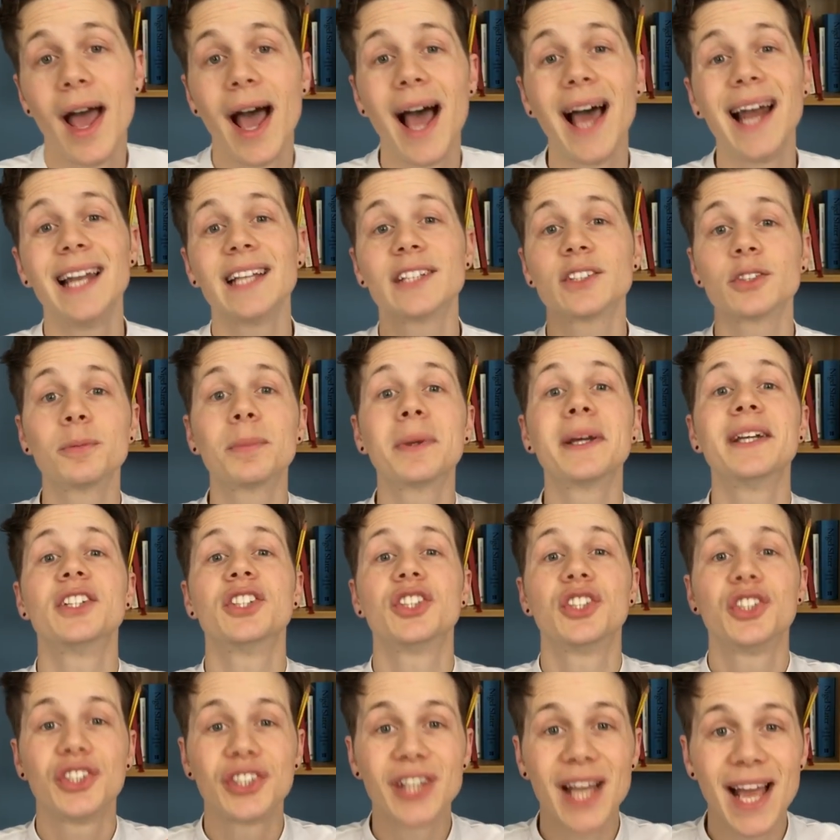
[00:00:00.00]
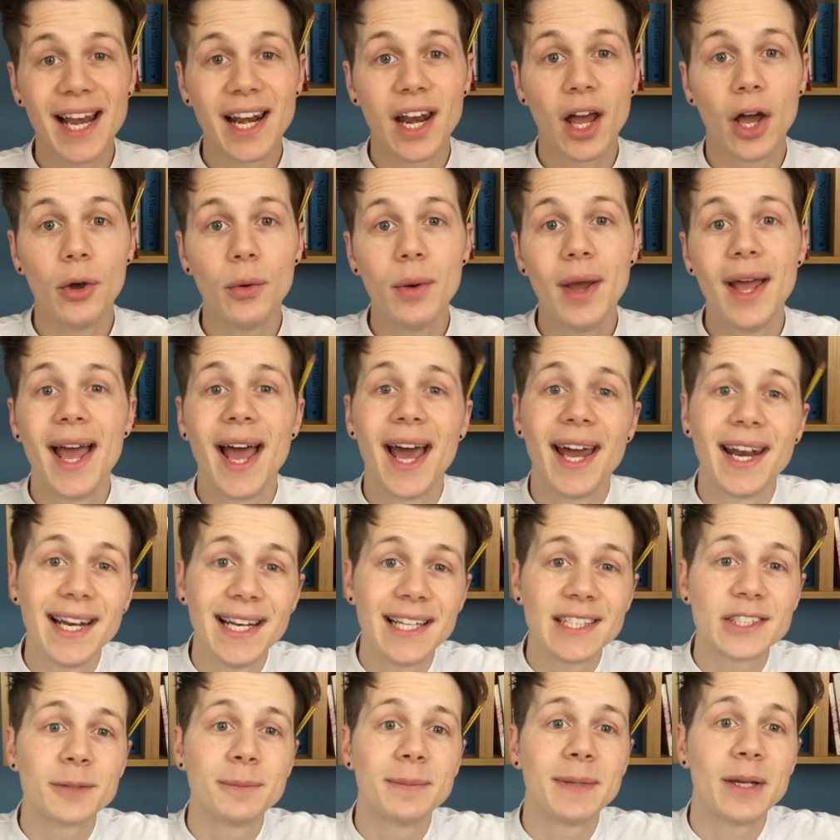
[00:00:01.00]
a little bit shallow and a
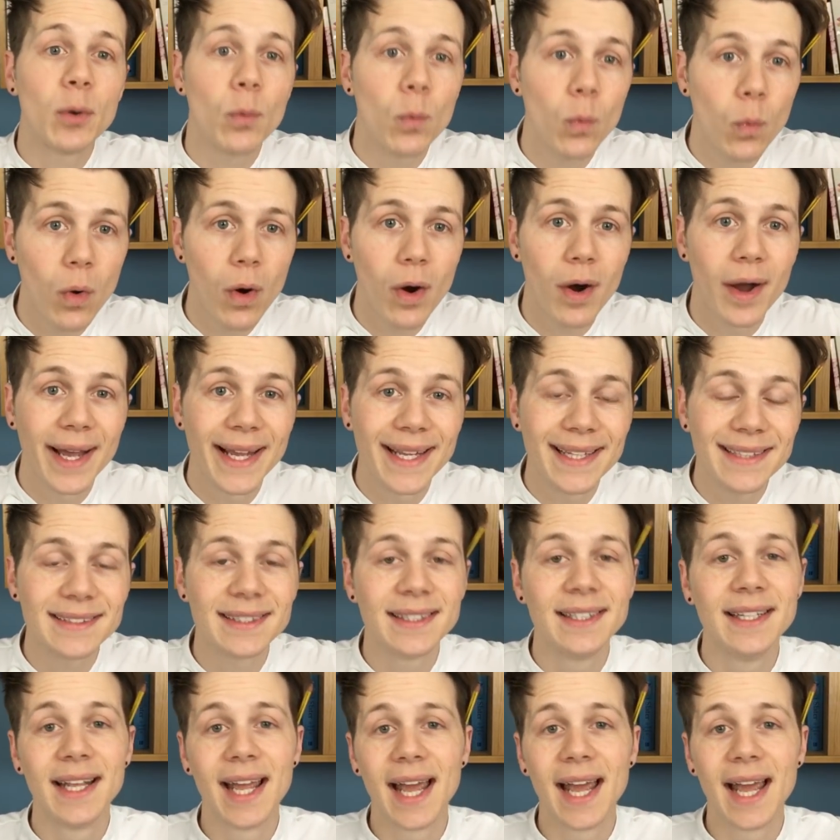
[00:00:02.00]
little bit wide